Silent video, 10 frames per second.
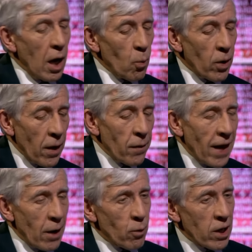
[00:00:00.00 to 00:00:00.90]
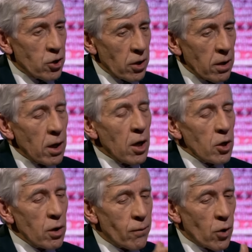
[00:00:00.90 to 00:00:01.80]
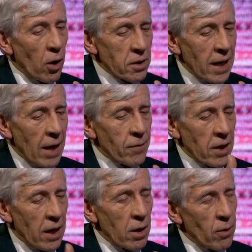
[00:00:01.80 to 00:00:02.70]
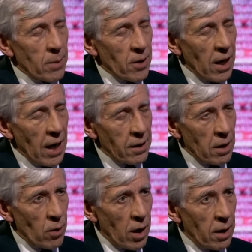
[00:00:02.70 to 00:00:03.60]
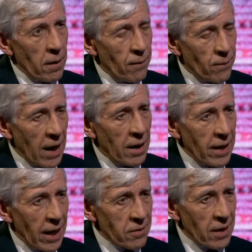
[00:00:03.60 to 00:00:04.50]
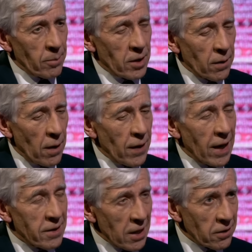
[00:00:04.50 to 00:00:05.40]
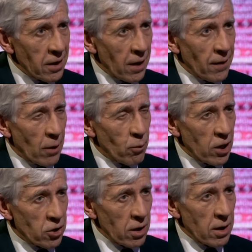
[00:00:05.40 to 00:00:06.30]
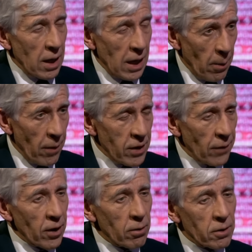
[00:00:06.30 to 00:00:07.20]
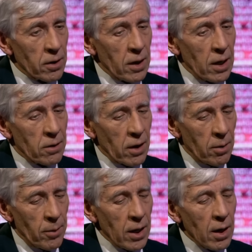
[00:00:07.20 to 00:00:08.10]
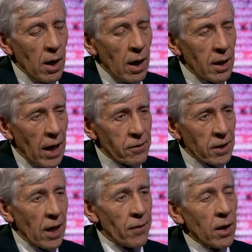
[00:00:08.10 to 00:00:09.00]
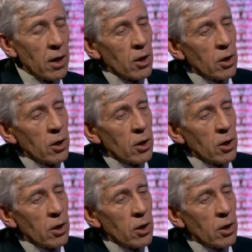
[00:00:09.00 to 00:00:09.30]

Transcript: within that region, you've got to have Saudi Arabia and Iran finally accepting that their destiny in that region, however difficult it's going to be, lies together.